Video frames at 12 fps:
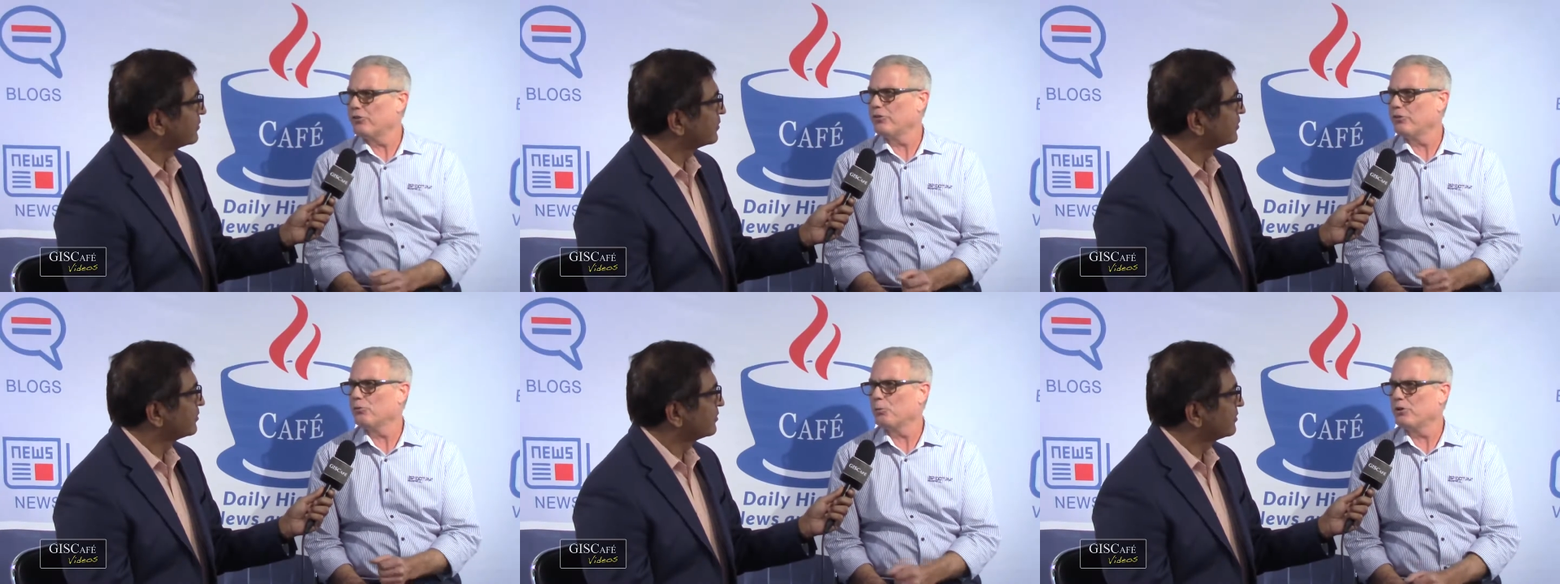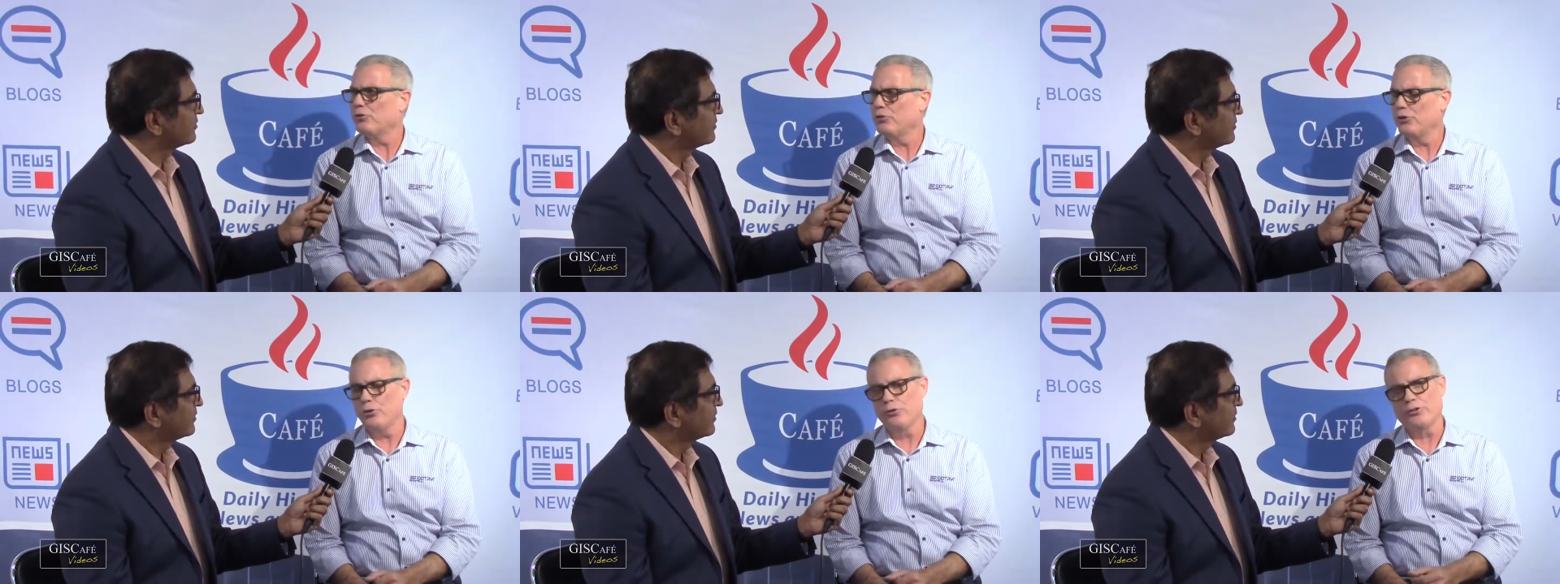Speaker 1: this is what you
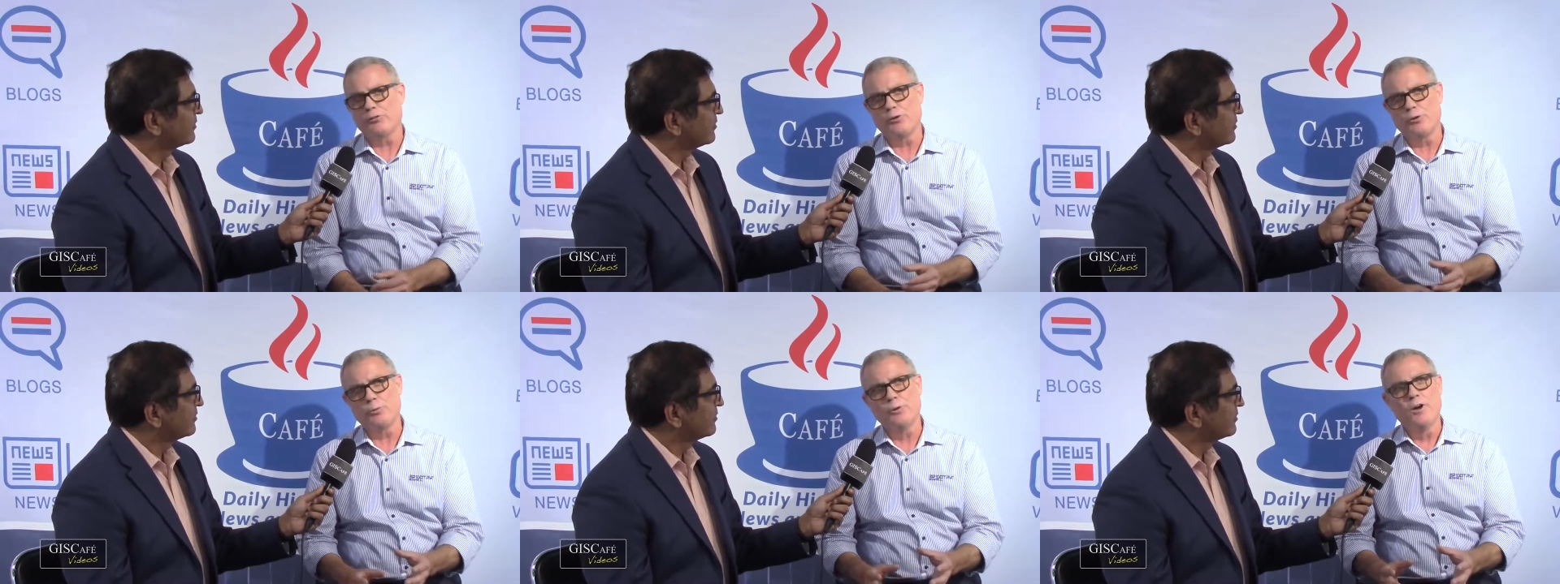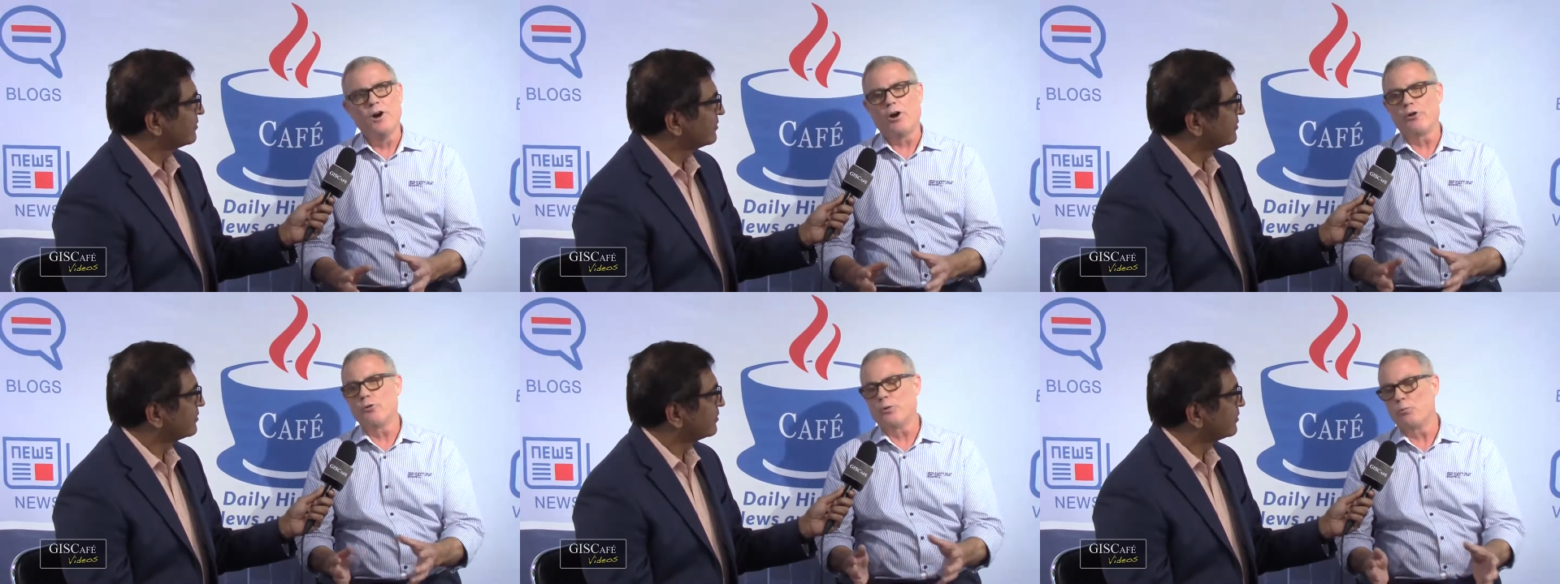use. If you
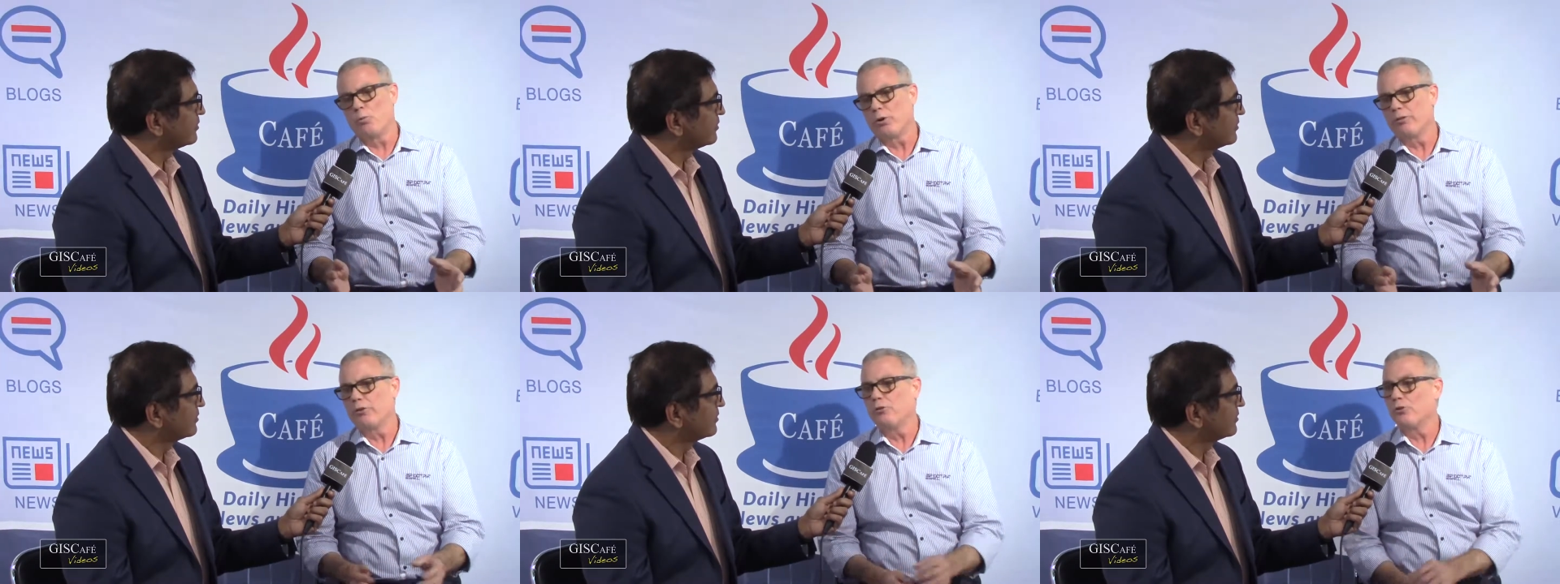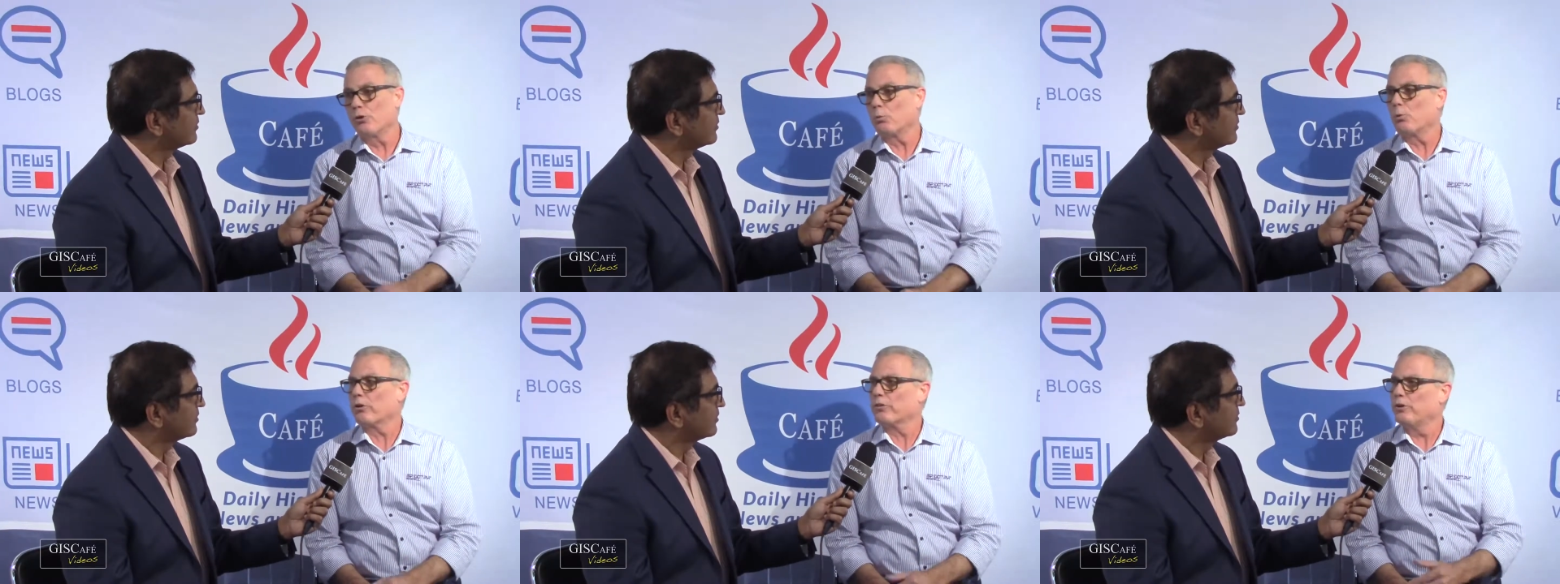are doing more of the dirt
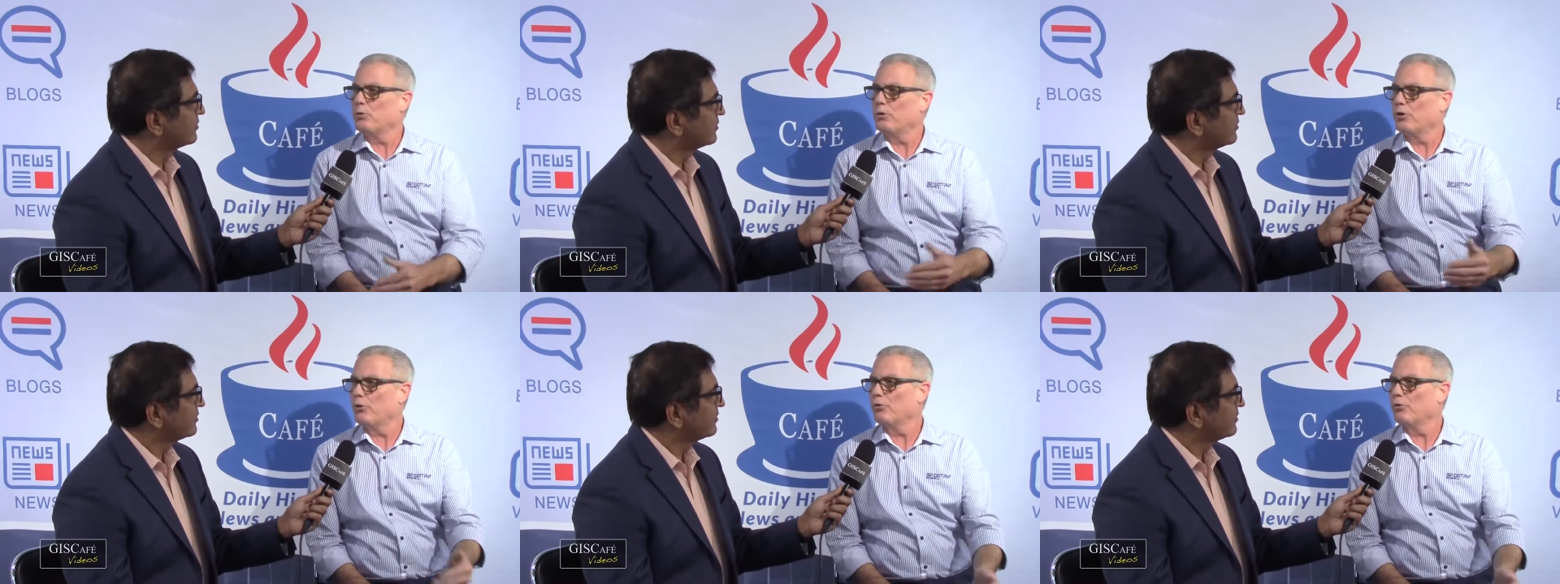work, then you would go